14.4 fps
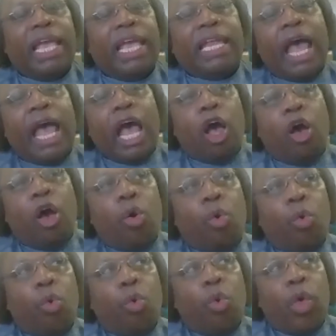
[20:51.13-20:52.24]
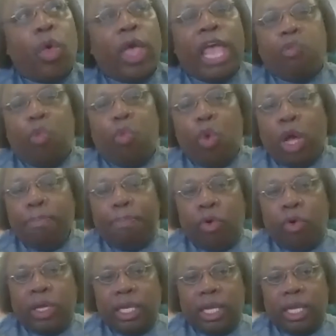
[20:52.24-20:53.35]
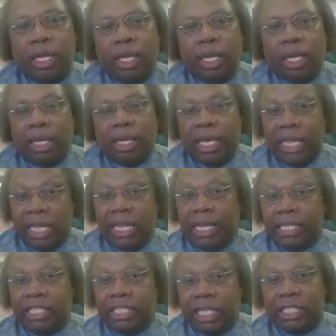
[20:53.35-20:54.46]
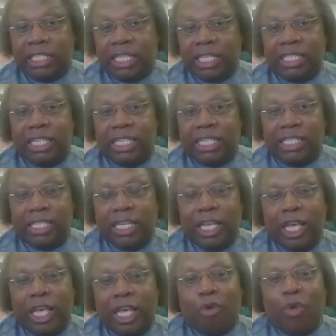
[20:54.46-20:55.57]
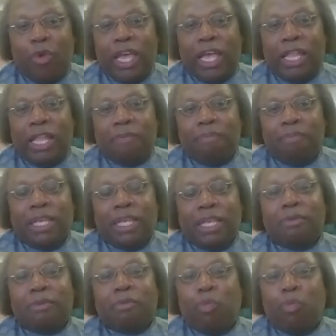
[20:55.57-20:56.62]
and how at one point in the 1960s, when